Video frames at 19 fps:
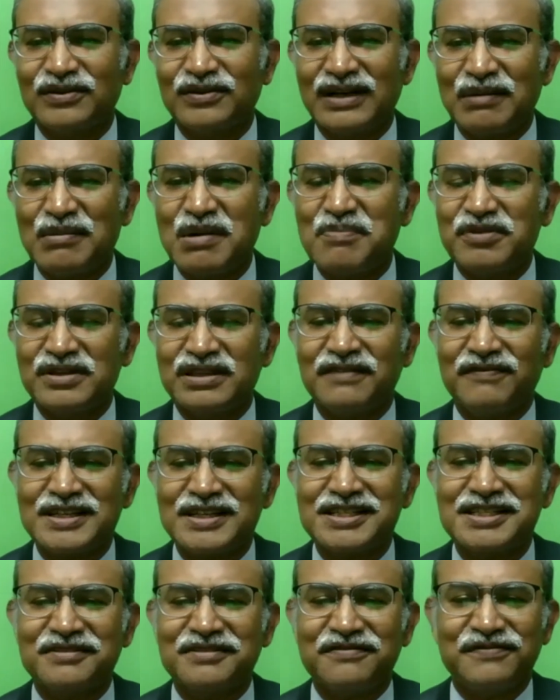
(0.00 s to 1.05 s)
to come up with the
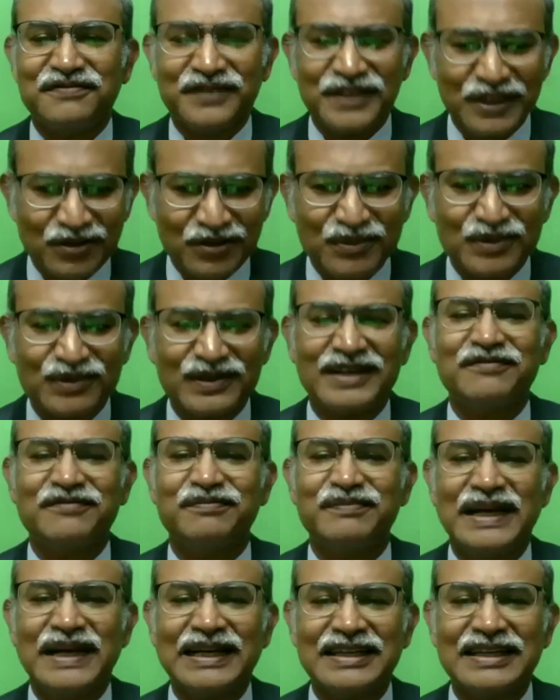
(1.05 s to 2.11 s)
first free
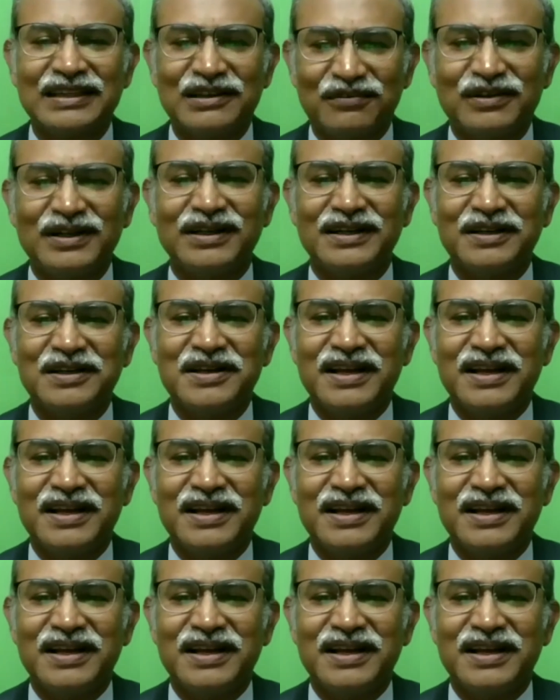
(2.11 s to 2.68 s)
homograft bank in the world.